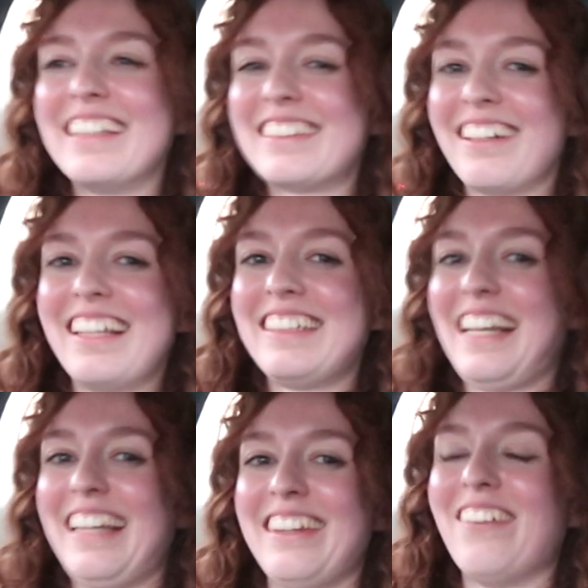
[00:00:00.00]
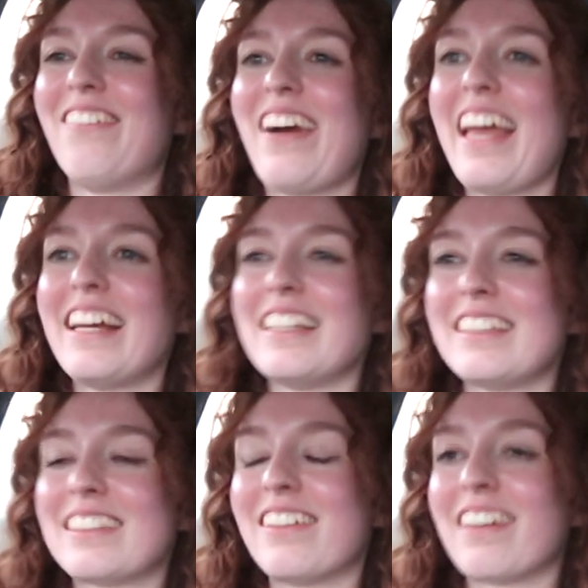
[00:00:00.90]
It's honestly the
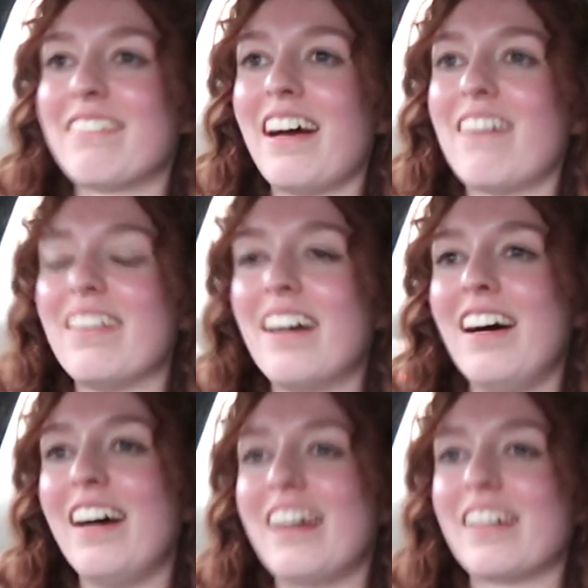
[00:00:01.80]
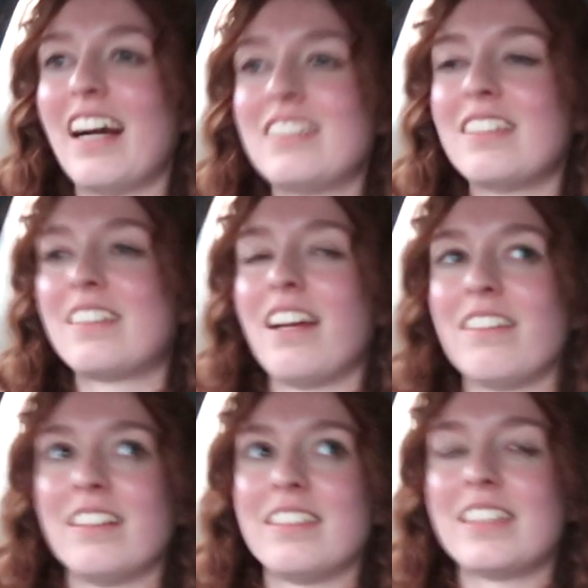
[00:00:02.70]
weirdest song I've ever heard. I just
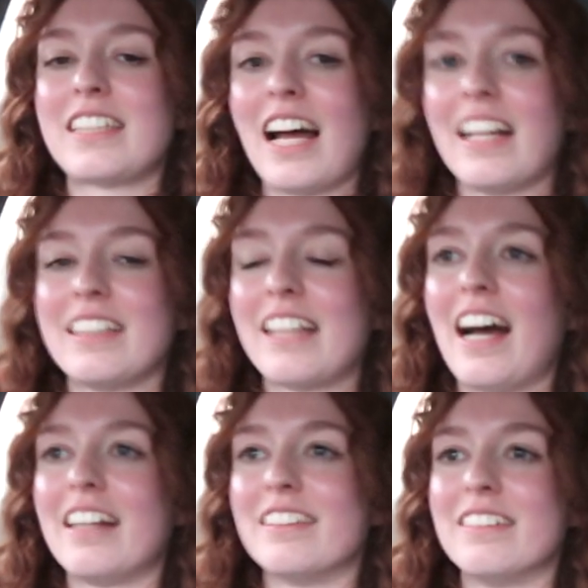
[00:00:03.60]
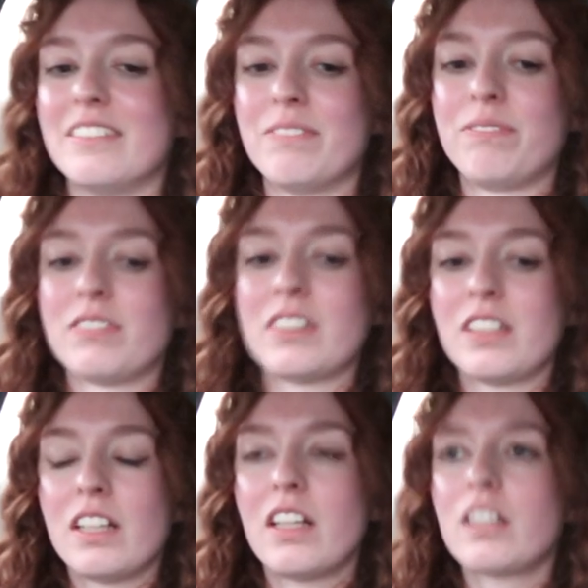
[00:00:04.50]
don't understand that.
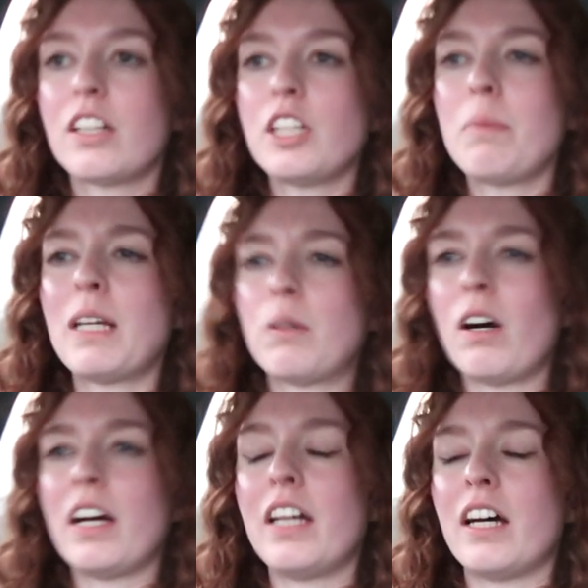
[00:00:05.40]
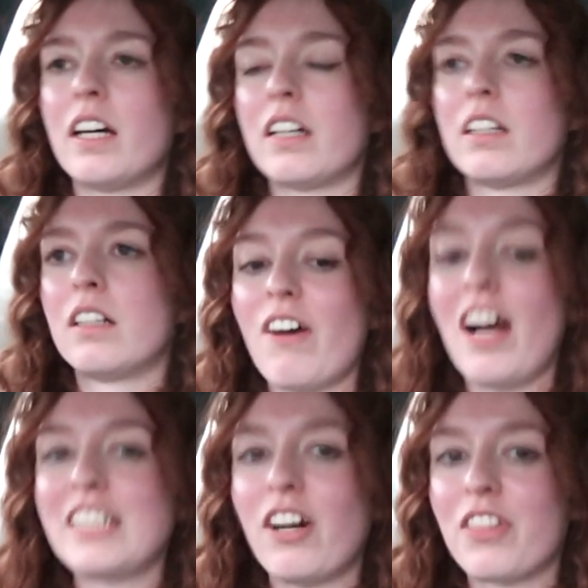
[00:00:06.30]
Can you be quiet?
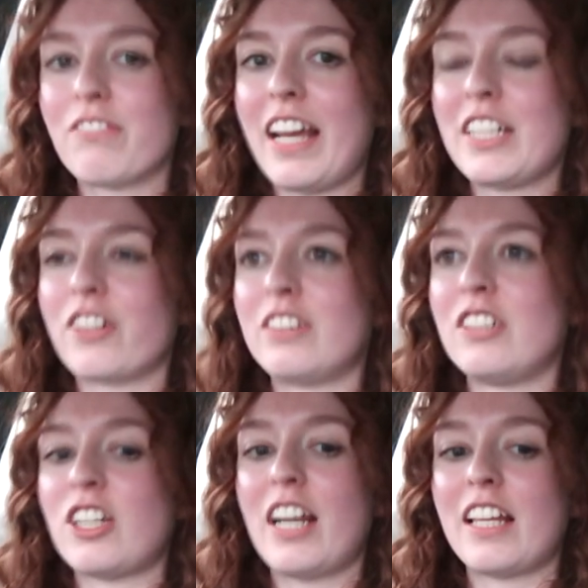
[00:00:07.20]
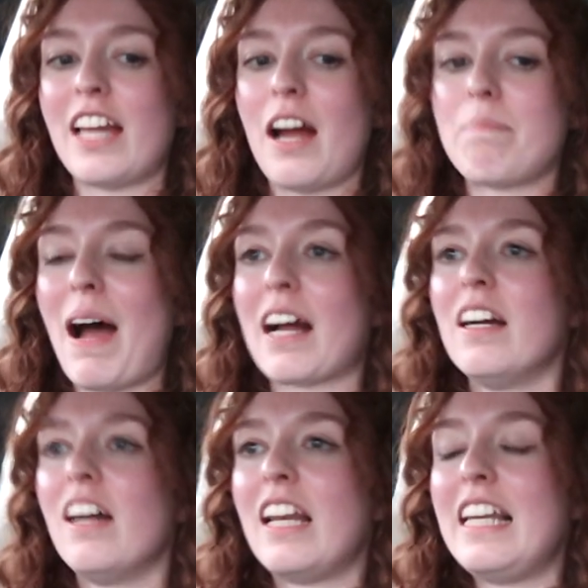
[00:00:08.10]
I've heard it on the radio on this journey there and back
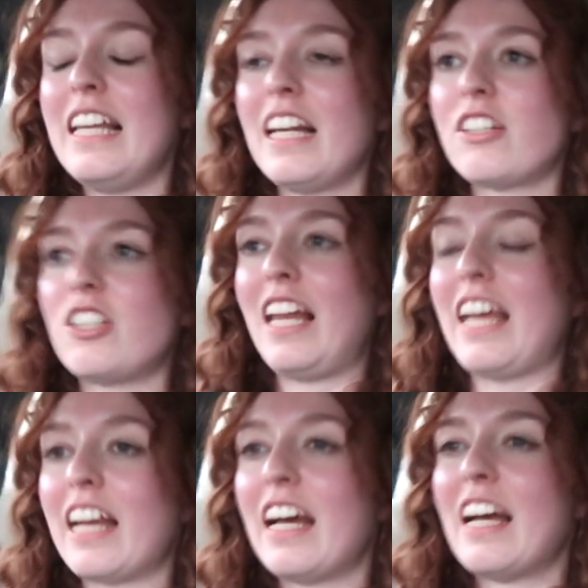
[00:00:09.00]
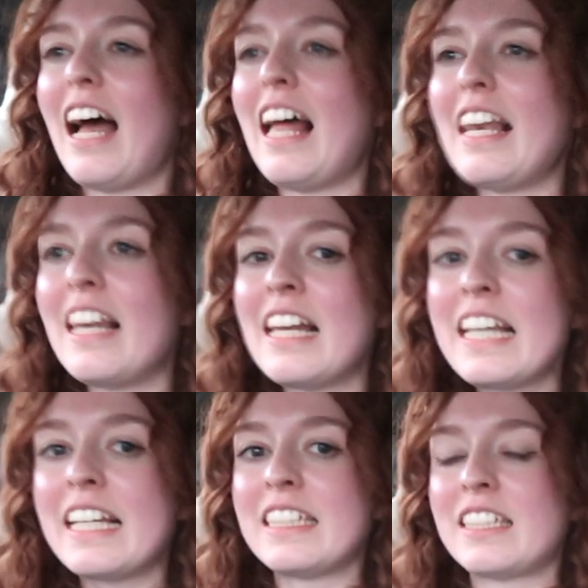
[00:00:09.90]
literally at
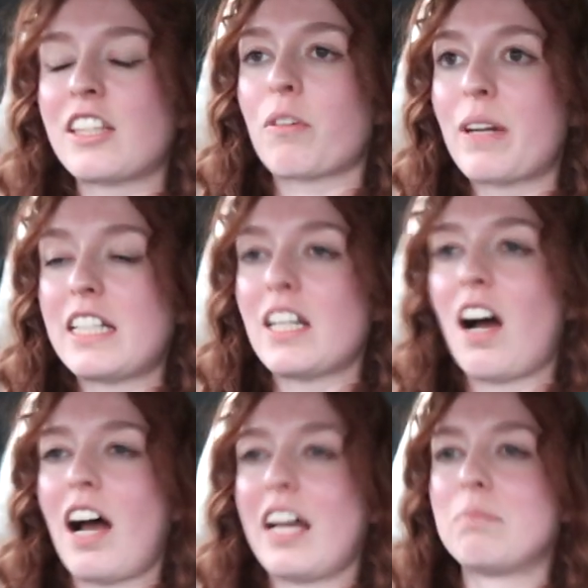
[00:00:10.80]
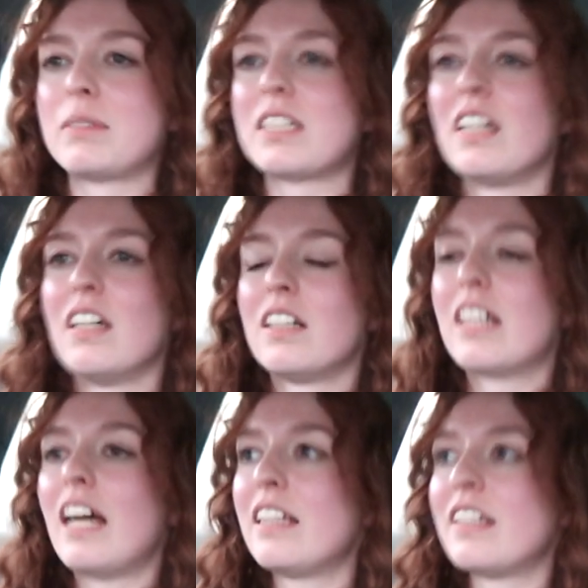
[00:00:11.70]
least three times
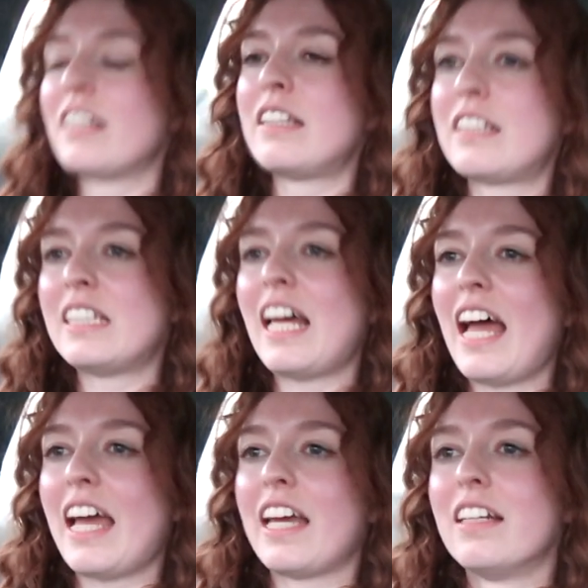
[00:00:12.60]
in today.